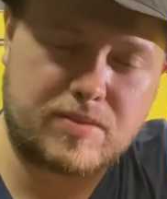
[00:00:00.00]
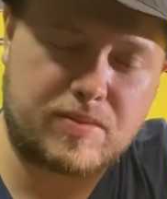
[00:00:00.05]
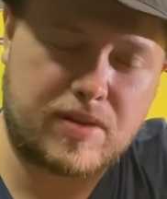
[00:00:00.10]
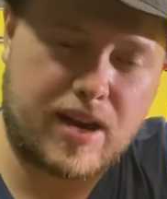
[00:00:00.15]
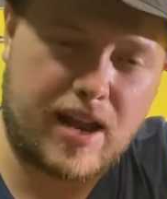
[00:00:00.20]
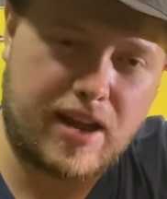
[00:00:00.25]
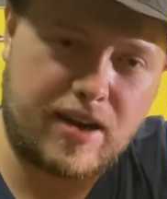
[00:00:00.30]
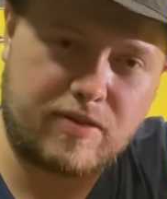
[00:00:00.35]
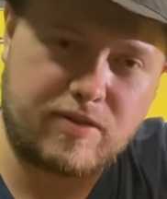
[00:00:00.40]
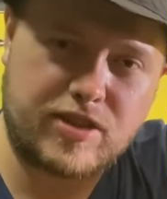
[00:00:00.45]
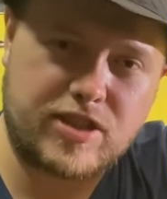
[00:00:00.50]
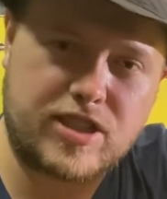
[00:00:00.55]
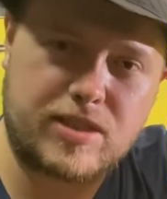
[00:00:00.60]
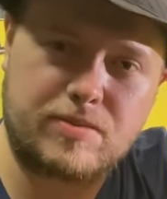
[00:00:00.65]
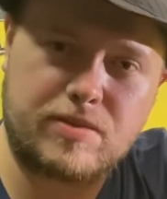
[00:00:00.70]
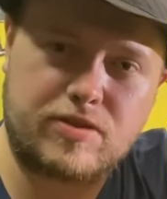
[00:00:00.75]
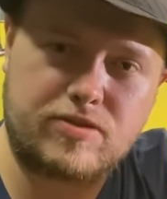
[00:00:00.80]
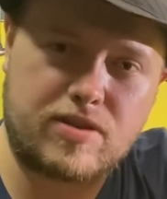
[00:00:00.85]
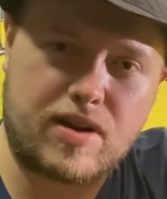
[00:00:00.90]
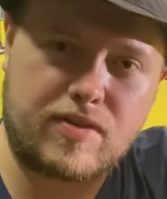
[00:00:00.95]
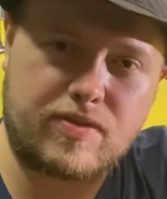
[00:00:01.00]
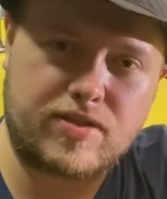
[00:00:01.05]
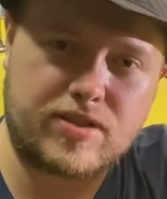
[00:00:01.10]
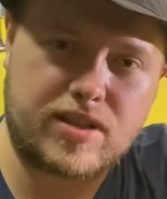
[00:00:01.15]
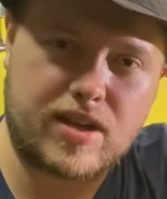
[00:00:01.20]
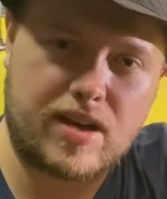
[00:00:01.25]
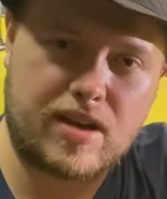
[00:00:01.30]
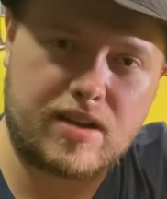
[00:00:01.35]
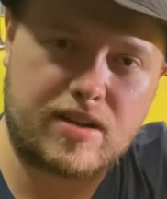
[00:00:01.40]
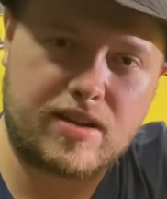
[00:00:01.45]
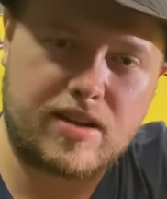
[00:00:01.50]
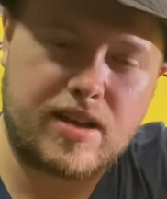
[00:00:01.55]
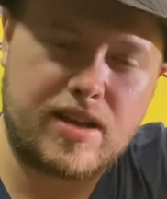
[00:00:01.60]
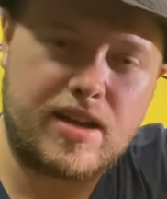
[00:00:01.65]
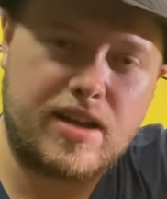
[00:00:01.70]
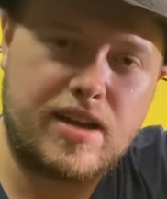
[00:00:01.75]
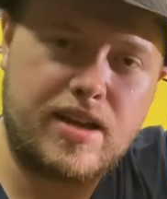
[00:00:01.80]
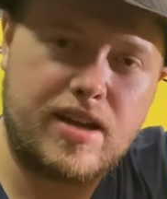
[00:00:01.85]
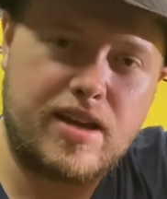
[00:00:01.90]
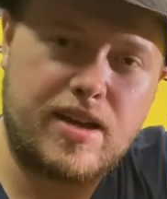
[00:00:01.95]
But I had to re-shim the driver's side,
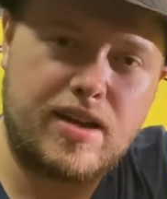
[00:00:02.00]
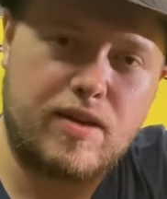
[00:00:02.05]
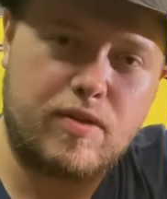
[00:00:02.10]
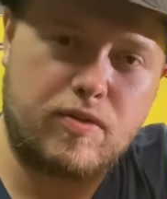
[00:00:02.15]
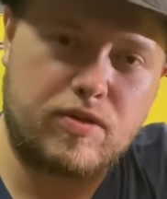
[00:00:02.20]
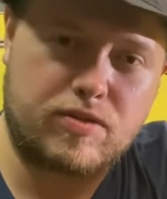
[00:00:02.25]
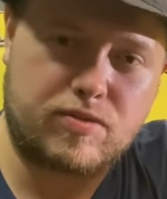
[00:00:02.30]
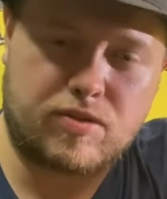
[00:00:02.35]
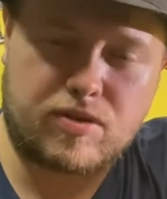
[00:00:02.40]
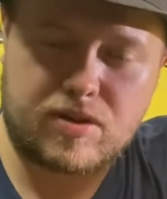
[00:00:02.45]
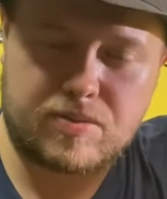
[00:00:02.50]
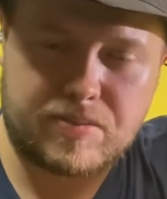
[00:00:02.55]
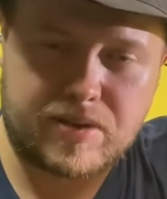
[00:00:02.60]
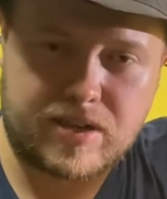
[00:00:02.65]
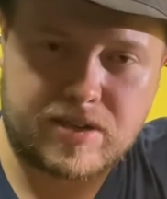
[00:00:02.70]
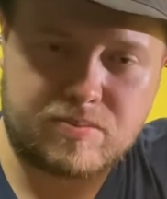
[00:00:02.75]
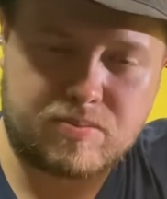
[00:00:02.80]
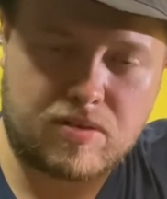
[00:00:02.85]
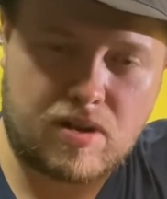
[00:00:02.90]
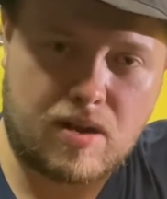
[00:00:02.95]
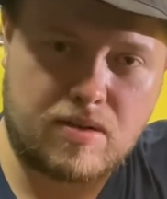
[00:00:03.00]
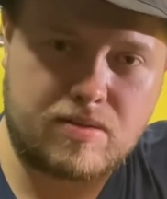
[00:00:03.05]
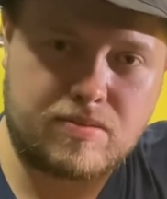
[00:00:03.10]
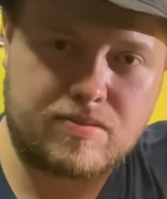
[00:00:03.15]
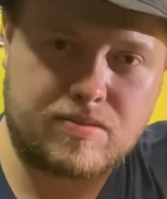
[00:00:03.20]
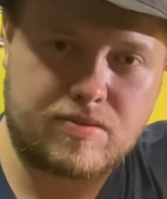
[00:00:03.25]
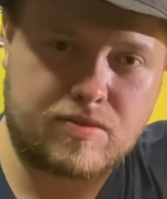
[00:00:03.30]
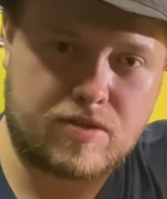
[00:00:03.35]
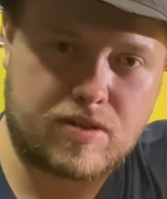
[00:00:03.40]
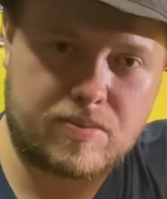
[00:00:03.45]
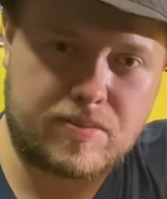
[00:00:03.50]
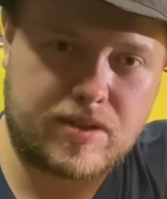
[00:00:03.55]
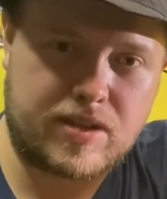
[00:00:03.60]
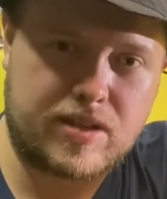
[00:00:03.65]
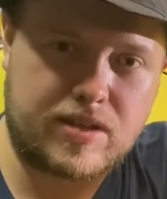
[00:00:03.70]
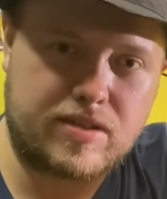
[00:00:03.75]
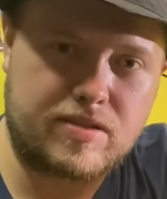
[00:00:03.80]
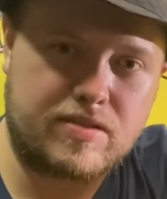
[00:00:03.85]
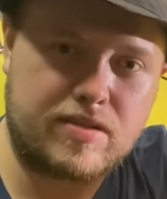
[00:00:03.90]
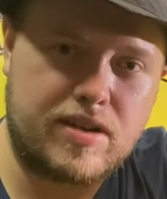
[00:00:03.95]
which weren't a big problem. Weren't a big
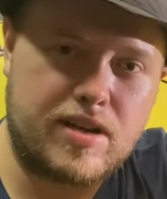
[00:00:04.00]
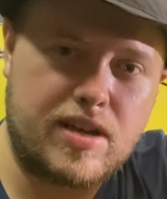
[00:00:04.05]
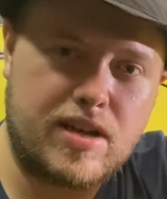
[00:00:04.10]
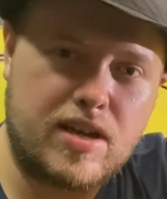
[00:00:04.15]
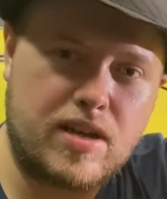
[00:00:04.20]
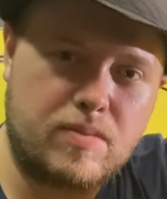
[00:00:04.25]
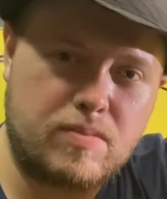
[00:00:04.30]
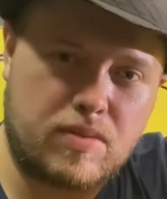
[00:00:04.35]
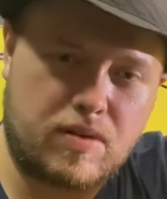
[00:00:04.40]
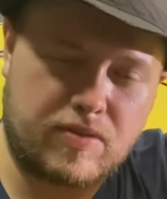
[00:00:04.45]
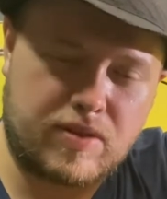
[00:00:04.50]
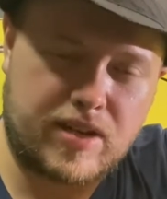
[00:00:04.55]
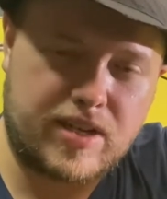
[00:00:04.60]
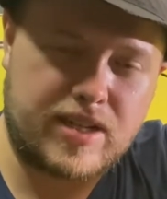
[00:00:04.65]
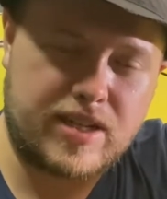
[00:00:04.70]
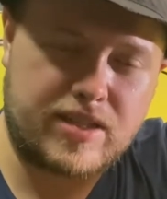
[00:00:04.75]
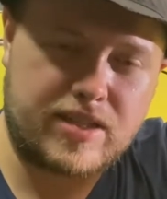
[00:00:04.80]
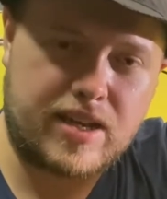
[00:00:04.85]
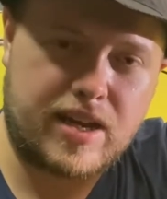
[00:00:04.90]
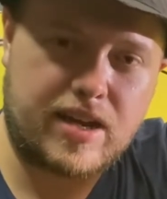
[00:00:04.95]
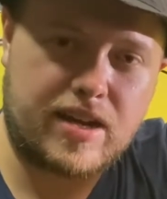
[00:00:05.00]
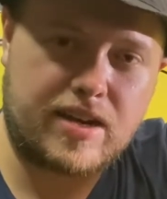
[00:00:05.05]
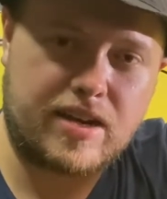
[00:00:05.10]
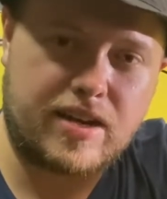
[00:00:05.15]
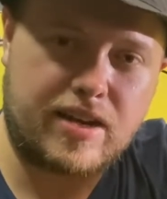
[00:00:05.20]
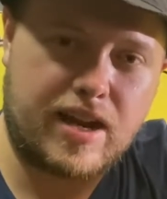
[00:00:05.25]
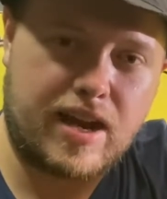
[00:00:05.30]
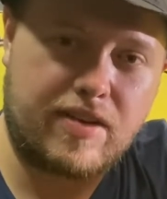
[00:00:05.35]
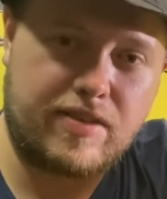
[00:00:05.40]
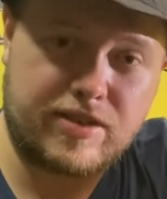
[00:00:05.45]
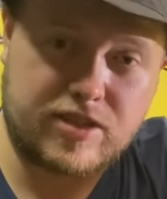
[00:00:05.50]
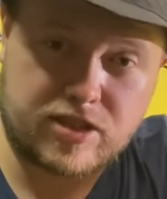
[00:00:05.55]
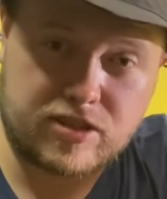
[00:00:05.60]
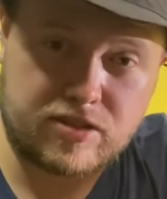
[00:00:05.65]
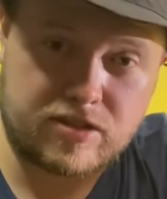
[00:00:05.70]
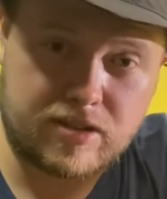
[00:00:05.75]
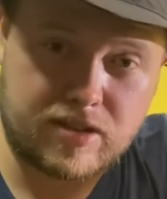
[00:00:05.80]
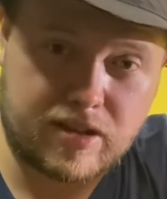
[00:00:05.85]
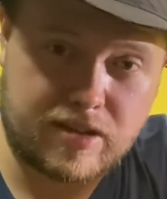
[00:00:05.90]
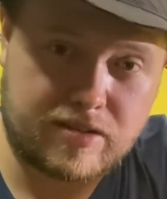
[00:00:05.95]
deal. I redid that and now it's good
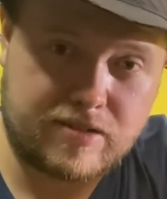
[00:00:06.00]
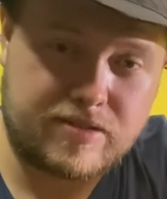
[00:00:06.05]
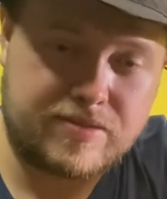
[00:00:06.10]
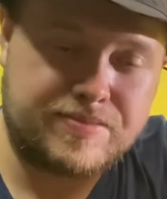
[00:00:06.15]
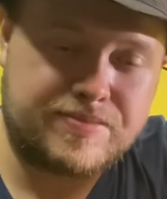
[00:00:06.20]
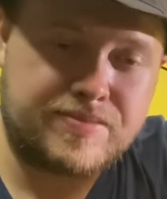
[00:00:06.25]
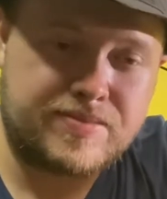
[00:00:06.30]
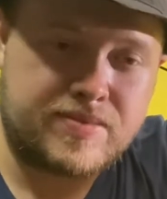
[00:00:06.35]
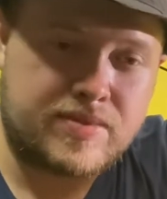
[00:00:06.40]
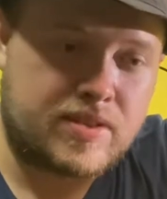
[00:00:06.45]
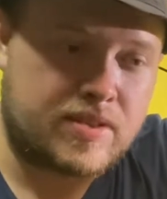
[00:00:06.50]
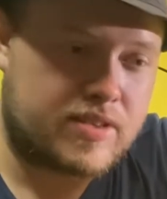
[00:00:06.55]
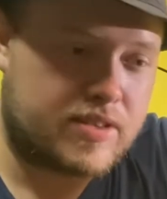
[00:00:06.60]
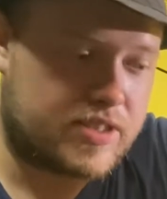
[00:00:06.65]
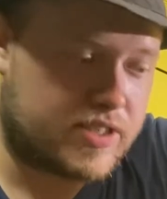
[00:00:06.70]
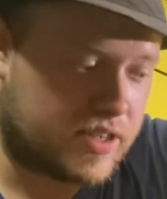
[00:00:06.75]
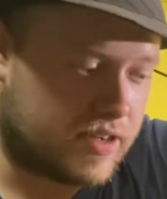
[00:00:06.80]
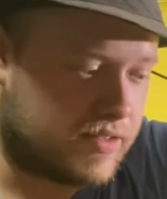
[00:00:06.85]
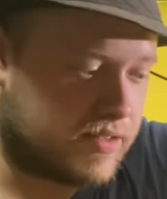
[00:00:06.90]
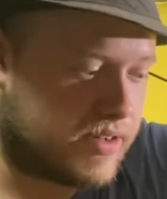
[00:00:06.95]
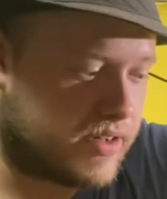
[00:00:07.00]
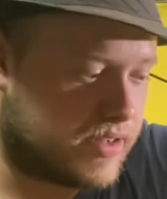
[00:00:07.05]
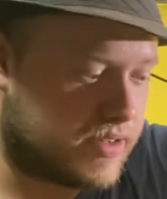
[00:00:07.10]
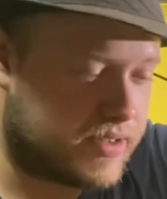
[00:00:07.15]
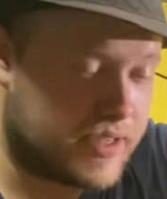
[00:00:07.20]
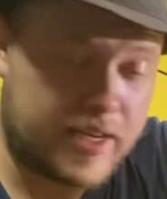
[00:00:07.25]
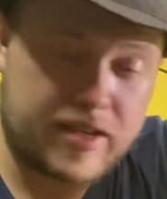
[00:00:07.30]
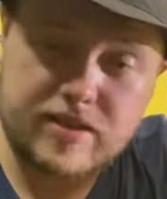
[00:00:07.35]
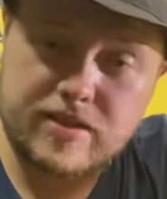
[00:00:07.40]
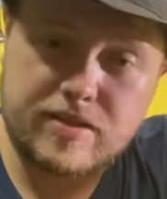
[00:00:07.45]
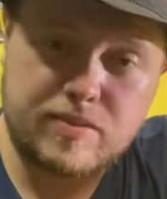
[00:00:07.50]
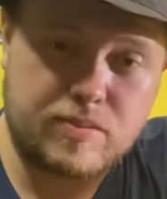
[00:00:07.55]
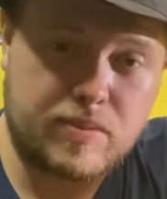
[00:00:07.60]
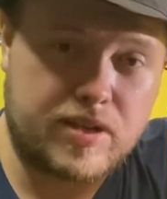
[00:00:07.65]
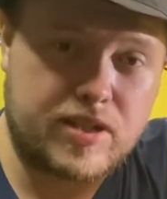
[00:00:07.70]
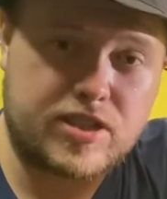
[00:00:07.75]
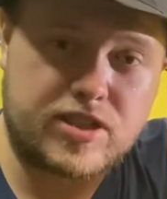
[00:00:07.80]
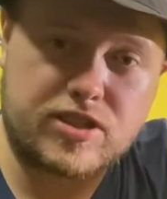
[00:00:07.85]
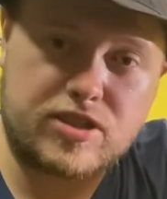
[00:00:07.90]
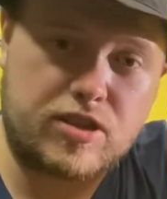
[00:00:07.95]
to go. So uh, yeah, but
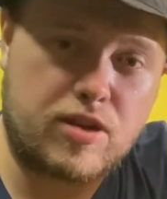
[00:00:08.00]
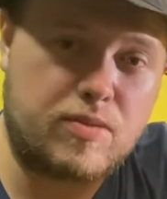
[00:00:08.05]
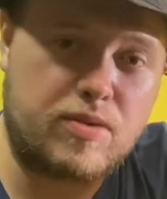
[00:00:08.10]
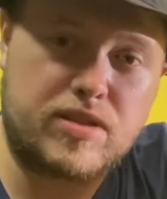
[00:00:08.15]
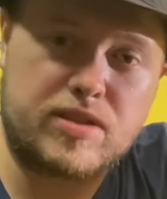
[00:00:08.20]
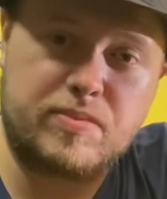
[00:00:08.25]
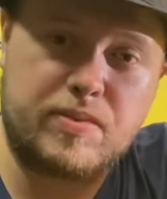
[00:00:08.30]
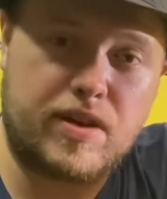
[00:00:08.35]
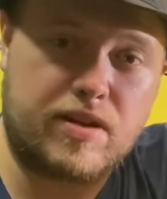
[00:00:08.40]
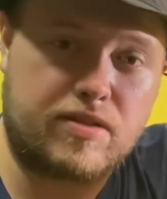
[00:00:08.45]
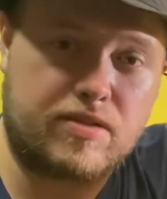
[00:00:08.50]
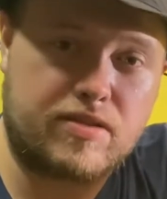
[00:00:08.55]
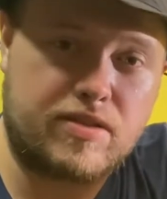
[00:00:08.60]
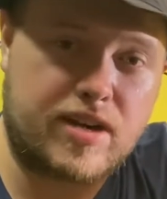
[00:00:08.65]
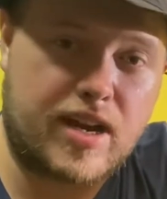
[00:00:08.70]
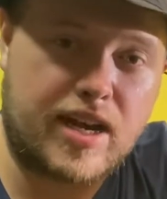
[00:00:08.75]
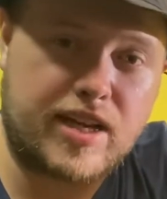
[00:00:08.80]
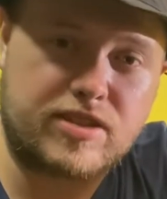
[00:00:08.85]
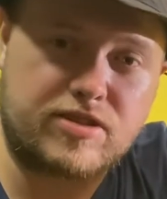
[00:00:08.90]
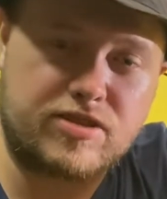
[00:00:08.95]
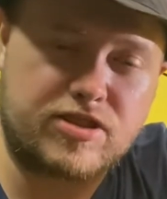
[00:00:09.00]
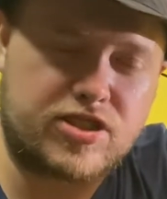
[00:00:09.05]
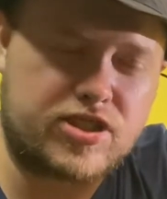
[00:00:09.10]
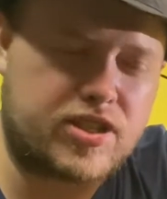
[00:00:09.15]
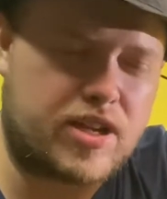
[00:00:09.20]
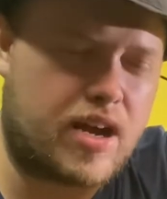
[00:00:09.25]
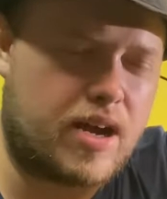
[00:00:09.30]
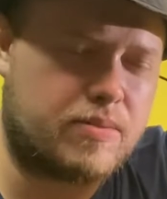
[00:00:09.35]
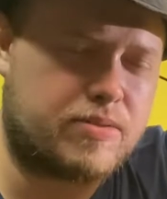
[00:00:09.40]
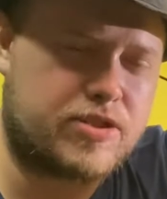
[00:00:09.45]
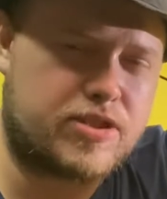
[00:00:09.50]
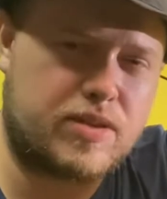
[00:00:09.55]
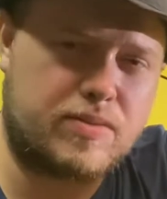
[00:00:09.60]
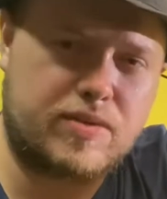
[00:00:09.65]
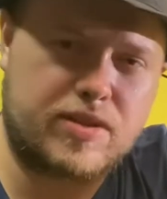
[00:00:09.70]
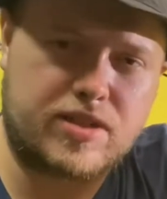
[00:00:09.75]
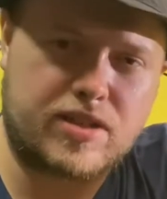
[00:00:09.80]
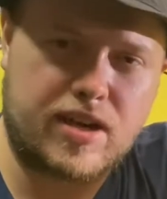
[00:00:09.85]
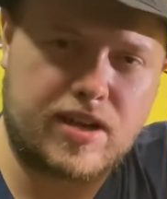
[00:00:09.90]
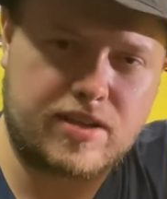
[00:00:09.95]
it's so much better, nicer. It stops so
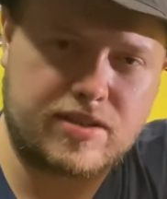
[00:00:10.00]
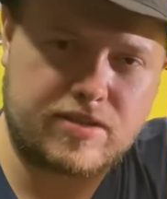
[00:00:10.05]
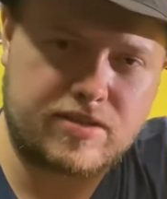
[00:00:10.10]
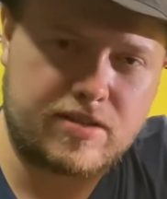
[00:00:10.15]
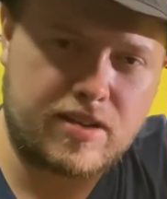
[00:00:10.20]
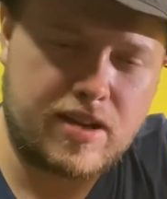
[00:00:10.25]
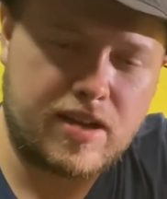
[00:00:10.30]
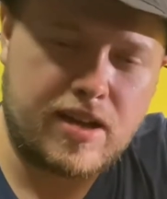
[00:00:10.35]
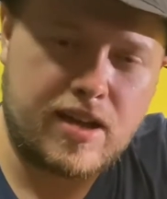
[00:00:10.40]
much nicer.